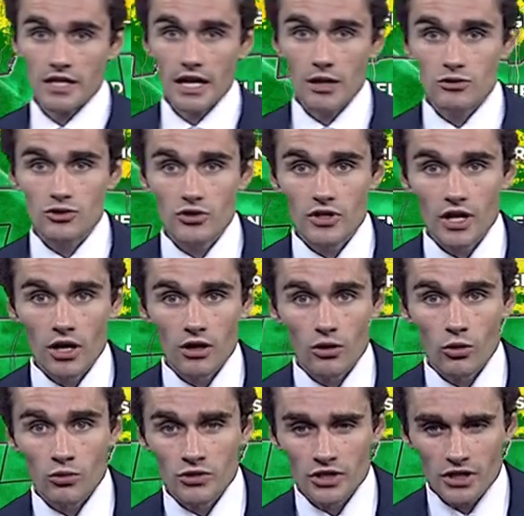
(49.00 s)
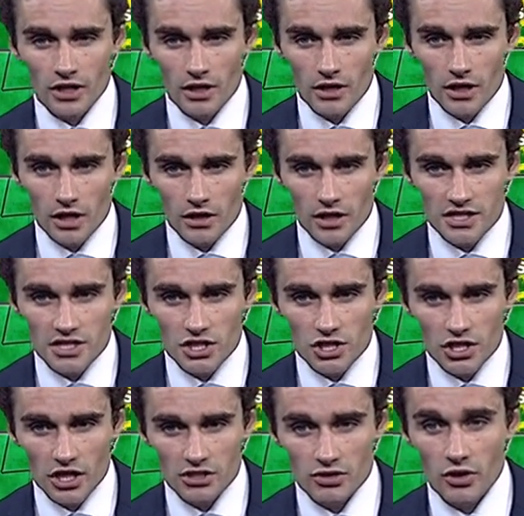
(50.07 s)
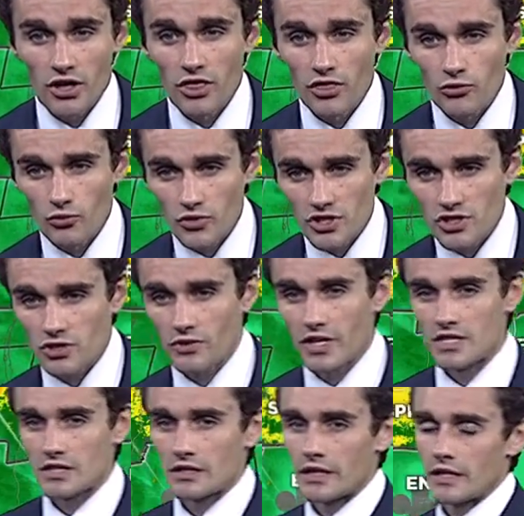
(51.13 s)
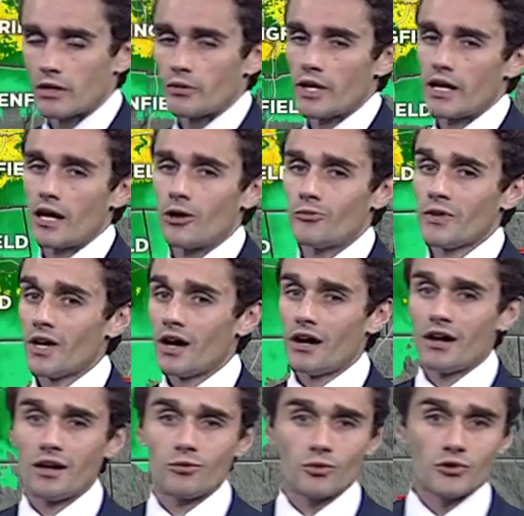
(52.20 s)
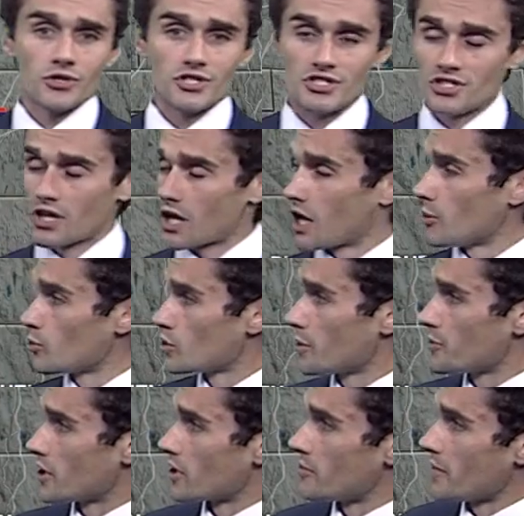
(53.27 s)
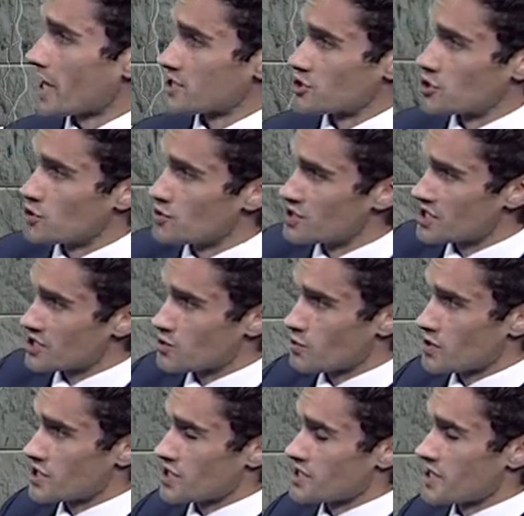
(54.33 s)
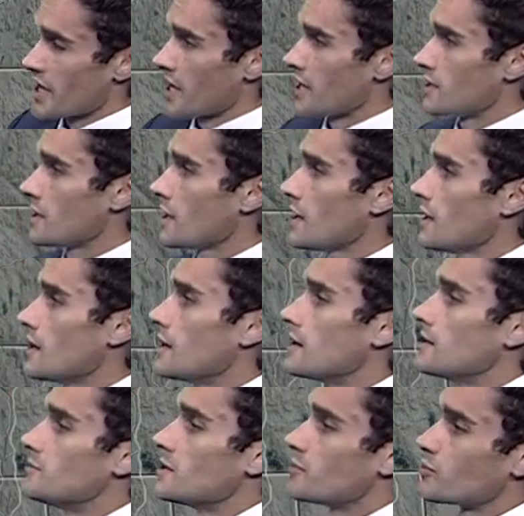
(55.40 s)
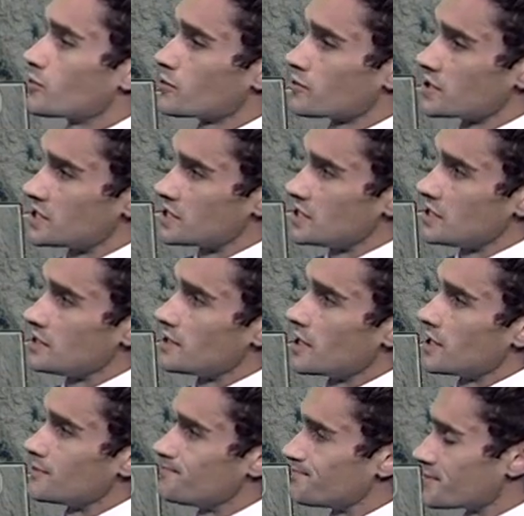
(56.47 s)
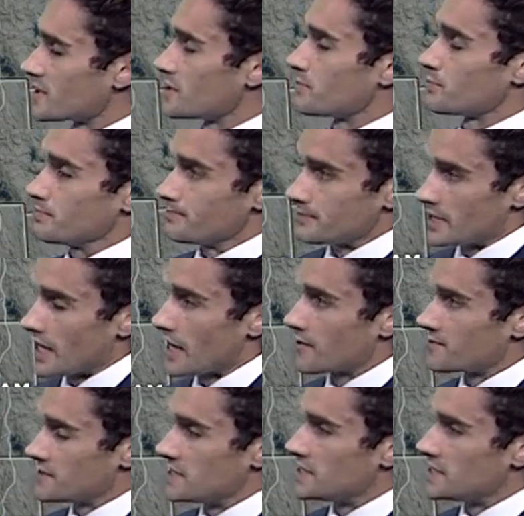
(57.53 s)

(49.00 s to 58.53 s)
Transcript: counter there, only last I checked, okay, three strikes of lightning right now. Really just saw a couple up there in Massachusetts, which has had a pretty hefty